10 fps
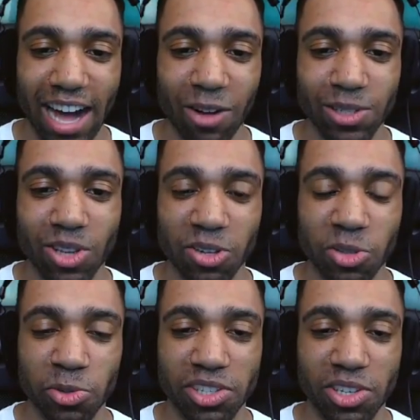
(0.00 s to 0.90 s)
I always
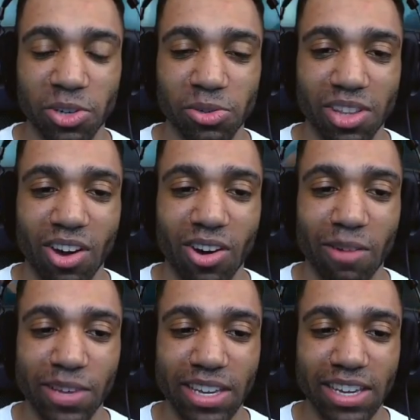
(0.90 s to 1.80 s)
thought you was cute, though. I
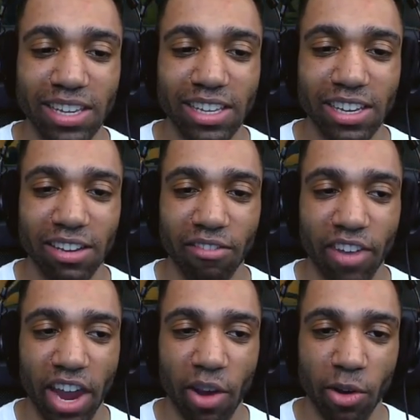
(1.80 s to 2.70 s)
mean,
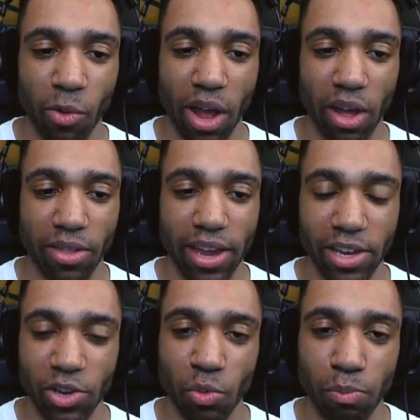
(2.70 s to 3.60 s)
very well
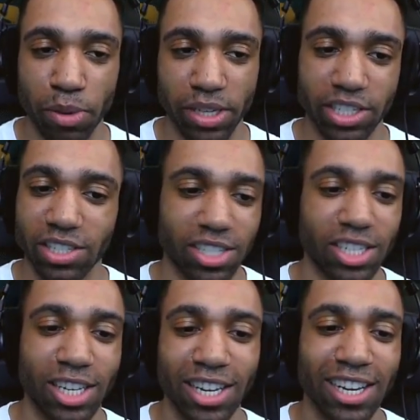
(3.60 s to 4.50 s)
then, you
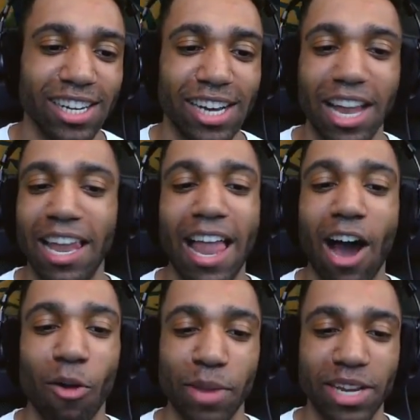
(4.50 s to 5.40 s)
bitches.
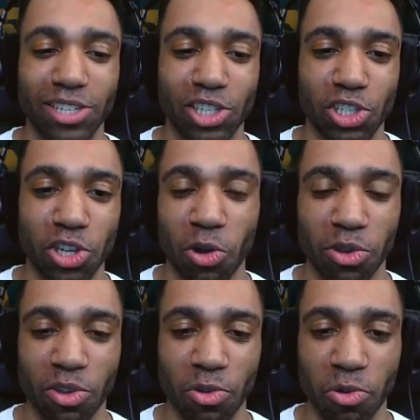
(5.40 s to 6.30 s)
Allow me to show
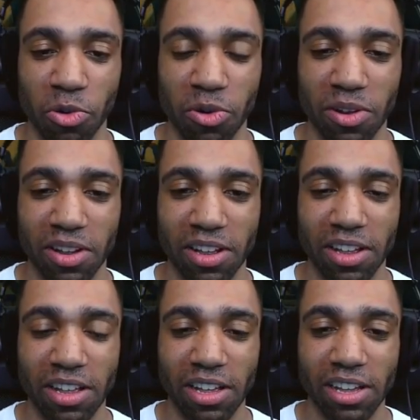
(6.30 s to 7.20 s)
you.
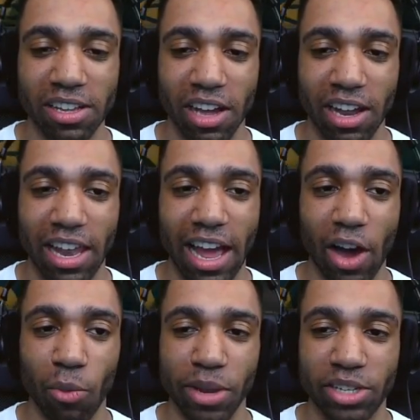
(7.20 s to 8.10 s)

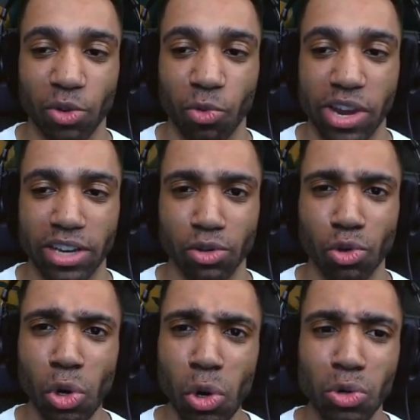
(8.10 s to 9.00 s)
Allow me to
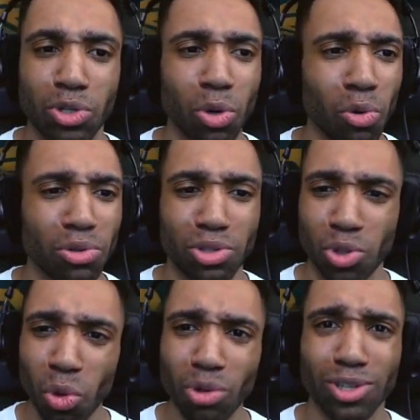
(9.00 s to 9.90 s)
ooh,
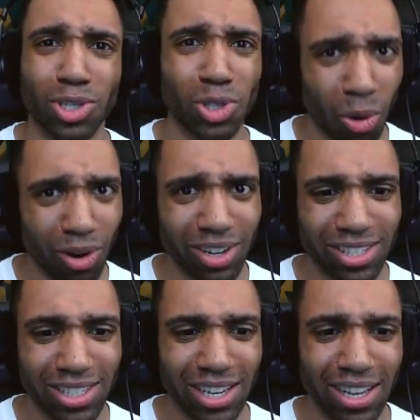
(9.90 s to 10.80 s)
dual
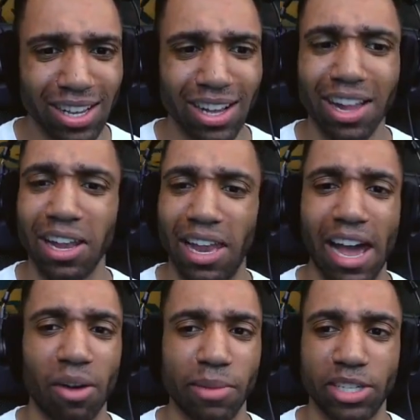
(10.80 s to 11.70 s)
swords?
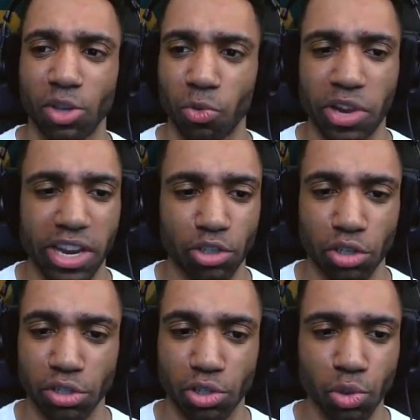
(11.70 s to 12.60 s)
Allow me to
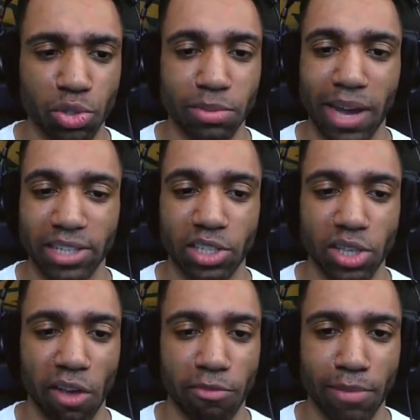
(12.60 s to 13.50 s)
reintroduce
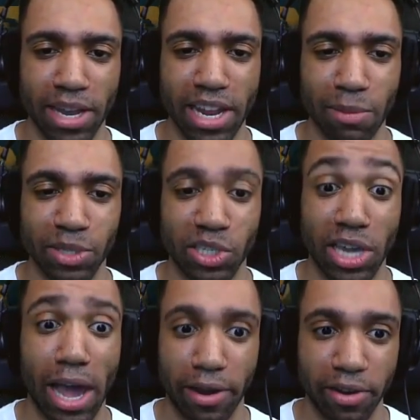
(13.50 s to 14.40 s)
myself. My name is
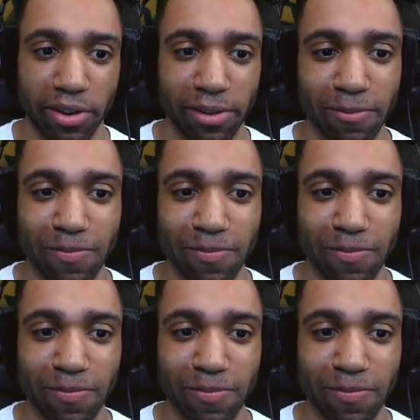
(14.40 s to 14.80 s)
Ganon.